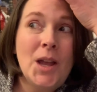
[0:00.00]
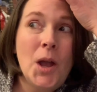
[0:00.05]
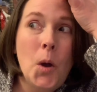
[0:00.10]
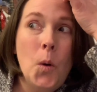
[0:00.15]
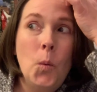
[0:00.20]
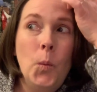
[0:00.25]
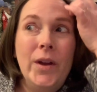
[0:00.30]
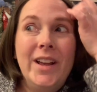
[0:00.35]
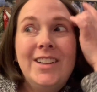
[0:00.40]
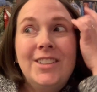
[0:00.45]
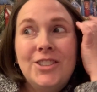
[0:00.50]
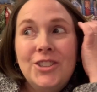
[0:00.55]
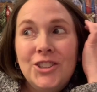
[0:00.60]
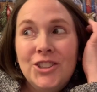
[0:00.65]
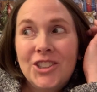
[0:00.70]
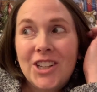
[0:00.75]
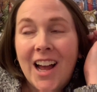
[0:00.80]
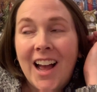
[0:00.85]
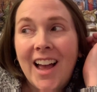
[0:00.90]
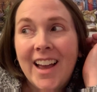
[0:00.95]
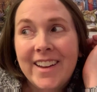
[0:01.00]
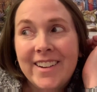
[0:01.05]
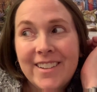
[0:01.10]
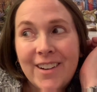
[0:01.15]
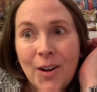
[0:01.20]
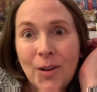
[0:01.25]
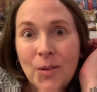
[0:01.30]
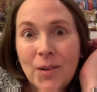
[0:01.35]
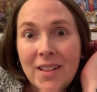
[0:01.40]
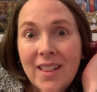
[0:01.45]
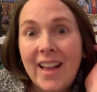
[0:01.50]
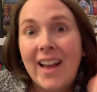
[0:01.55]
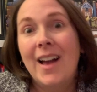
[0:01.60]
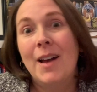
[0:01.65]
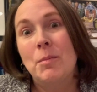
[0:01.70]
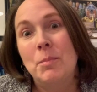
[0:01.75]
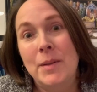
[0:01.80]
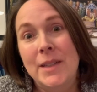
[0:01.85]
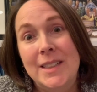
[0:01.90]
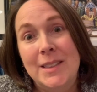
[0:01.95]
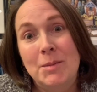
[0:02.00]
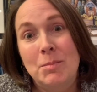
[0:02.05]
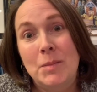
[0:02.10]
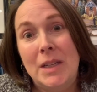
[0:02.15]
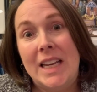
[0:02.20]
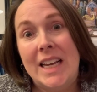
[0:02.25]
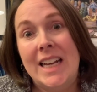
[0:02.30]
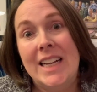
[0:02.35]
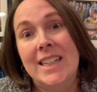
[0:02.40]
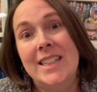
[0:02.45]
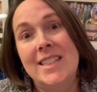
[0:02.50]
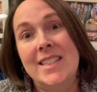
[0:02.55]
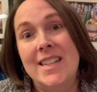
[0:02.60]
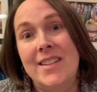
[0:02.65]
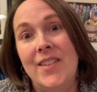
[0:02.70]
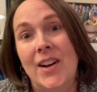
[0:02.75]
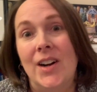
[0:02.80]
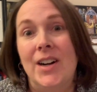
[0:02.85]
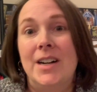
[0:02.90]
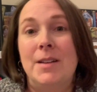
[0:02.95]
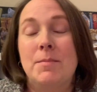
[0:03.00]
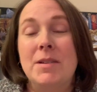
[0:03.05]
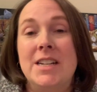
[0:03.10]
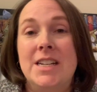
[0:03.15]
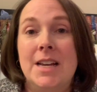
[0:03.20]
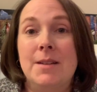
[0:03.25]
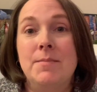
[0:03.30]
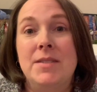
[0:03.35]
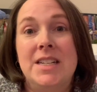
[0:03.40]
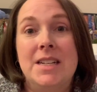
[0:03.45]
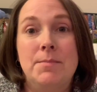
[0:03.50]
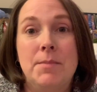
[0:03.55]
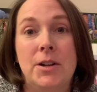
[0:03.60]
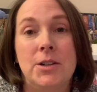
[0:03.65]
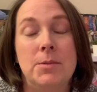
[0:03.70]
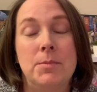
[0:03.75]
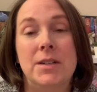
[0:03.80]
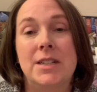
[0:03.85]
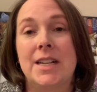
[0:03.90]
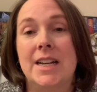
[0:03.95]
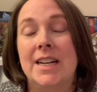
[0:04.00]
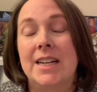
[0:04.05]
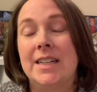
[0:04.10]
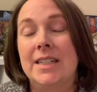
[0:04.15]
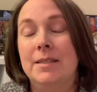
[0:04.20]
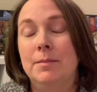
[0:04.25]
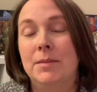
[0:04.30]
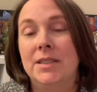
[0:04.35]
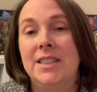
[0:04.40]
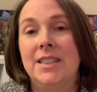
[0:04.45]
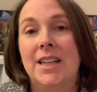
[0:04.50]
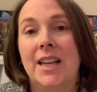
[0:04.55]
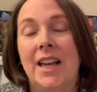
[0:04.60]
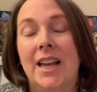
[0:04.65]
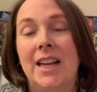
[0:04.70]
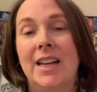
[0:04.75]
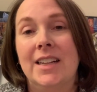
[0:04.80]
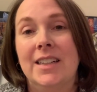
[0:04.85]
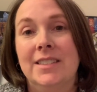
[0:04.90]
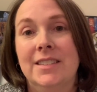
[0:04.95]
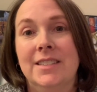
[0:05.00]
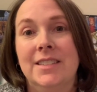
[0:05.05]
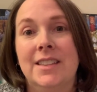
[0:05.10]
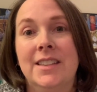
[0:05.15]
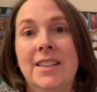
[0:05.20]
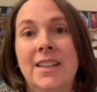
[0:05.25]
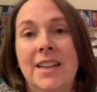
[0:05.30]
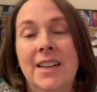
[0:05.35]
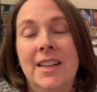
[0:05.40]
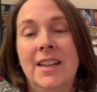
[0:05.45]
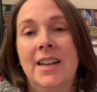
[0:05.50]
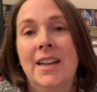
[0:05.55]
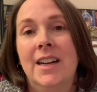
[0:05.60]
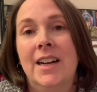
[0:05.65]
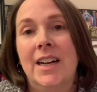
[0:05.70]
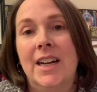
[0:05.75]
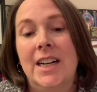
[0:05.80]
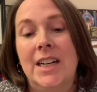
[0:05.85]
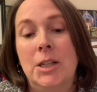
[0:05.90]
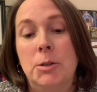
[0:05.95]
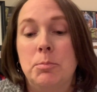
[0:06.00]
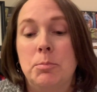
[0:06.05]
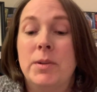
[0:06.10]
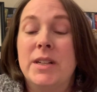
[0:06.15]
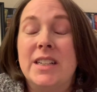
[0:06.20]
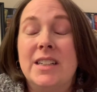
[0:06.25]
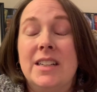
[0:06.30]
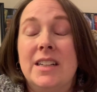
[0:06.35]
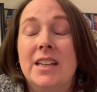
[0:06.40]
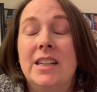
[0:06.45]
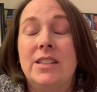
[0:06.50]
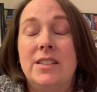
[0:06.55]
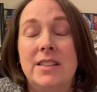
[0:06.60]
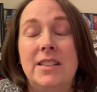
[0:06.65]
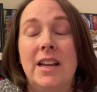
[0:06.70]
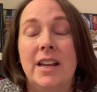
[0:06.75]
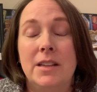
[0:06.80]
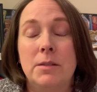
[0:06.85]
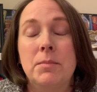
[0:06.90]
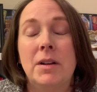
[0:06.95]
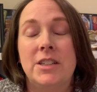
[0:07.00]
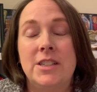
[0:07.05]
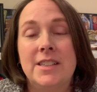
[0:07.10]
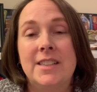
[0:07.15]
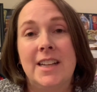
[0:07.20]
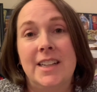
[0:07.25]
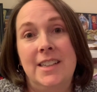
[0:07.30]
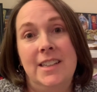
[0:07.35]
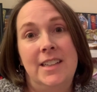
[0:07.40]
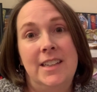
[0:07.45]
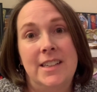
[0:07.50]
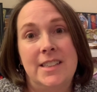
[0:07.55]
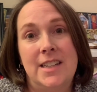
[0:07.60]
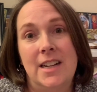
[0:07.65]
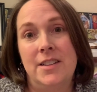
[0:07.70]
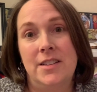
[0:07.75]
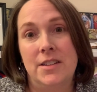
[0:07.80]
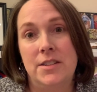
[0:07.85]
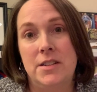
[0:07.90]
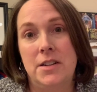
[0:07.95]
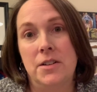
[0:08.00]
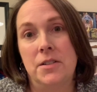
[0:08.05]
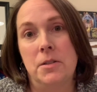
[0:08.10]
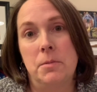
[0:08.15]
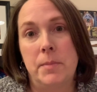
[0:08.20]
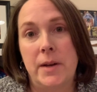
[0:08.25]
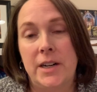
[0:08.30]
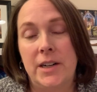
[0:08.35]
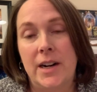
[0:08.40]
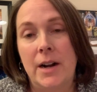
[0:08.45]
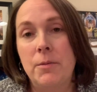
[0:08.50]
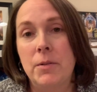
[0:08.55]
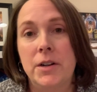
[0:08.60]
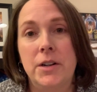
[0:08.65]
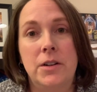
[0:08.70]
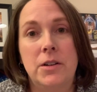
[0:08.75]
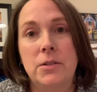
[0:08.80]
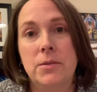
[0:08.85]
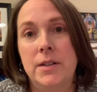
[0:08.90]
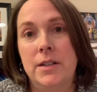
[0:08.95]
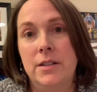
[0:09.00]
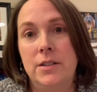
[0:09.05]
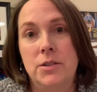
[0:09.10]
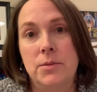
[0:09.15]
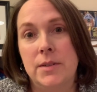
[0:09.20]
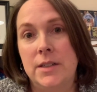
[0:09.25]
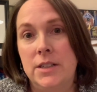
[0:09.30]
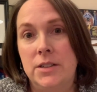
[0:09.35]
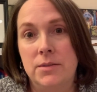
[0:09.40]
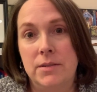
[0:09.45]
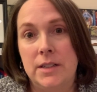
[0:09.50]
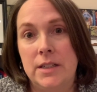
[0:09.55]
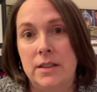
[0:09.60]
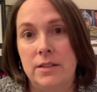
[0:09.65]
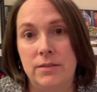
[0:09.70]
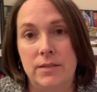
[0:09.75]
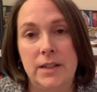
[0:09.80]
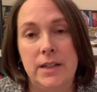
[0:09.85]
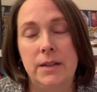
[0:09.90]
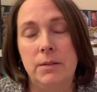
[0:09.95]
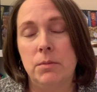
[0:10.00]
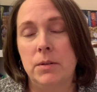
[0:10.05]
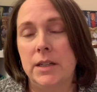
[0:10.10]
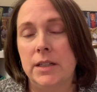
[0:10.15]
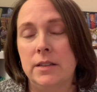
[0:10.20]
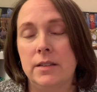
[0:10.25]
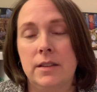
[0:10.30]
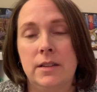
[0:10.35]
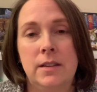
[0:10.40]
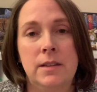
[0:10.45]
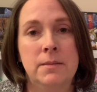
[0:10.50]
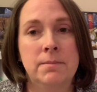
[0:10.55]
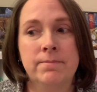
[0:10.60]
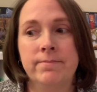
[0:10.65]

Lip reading: which I know will happen because I've already been tempted multiple times. And but as much as I can get done this year, the better. I want to go into 2023 with,